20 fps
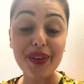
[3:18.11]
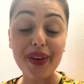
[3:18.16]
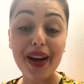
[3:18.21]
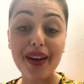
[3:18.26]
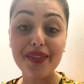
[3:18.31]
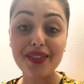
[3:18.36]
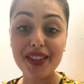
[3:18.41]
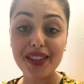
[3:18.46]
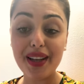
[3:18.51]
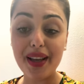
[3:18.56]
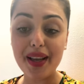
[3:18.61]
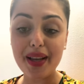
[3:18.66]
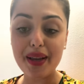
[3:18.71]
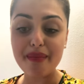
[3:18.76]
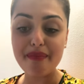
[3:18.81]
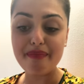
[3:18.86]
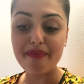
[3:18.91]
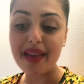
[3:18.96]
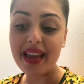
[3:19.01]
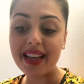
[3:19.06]
You have to like
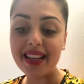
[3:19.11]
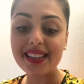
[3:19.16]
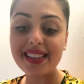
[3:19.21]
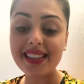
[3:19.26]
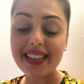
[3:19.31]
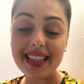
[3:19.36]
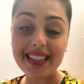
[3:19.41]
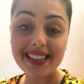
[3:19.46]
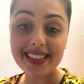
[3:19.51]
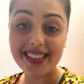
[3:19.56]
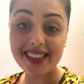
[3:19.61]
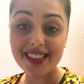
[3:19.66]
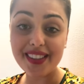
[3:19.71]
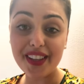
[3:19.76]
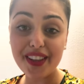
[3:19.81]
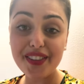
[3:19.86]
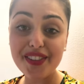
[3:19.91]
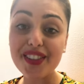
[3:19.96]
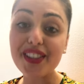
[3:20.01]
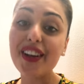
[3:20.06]
mix it and stuff.